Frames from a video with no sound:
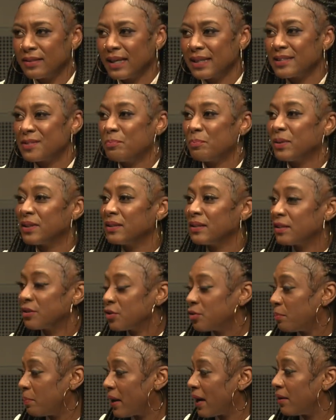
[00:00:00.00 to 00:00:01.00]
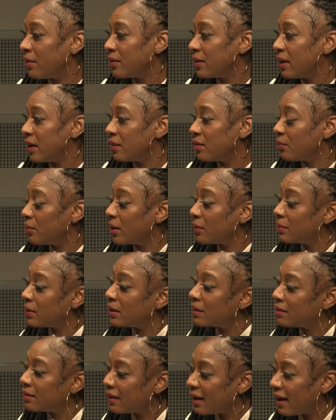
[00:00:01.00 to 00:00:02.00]
That's political power, and the way we
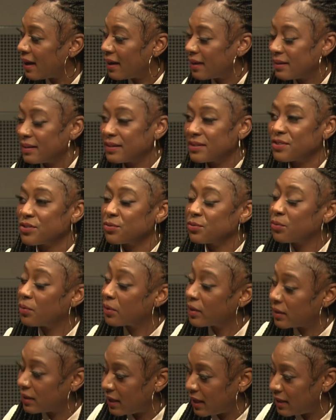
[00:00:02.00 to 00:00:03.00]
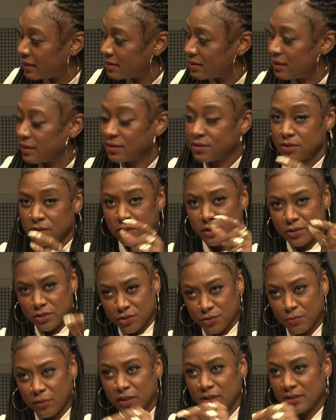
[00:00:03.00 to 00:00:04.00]
get that is through organizing. So I
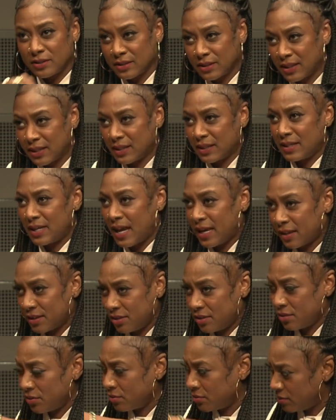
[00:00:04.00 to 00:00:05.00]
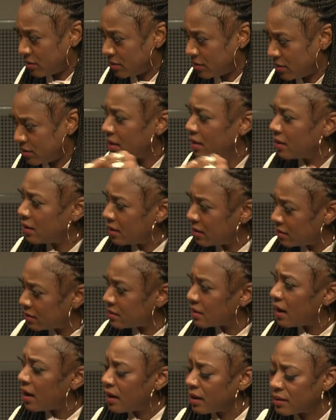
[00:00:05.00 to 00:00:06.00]
just wanted to connect those
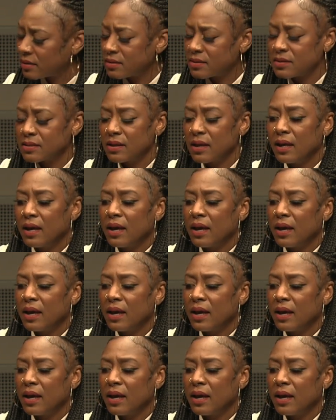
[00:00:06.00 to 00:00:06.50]
dots.